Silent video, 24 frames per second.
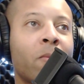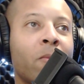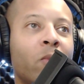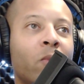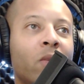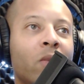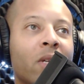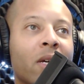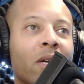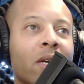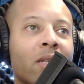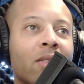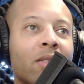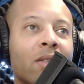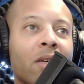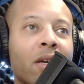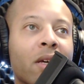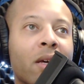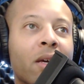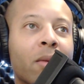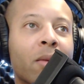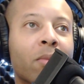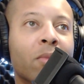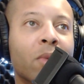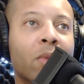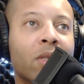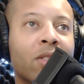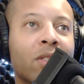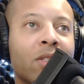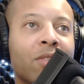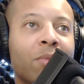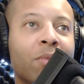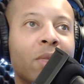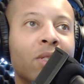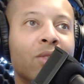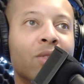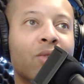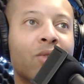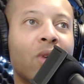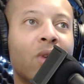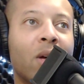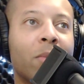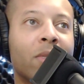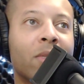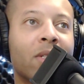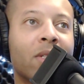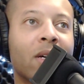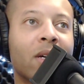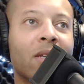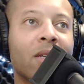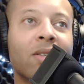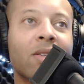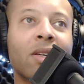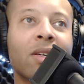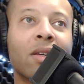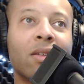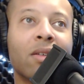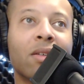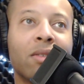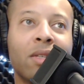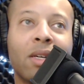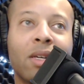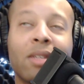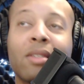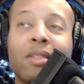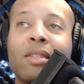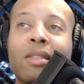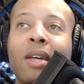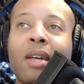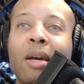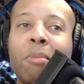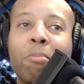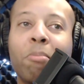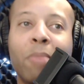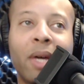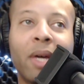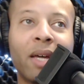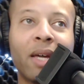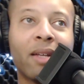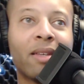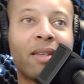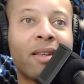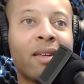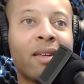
Nancy M must have been traumatizing. Yes, I bet.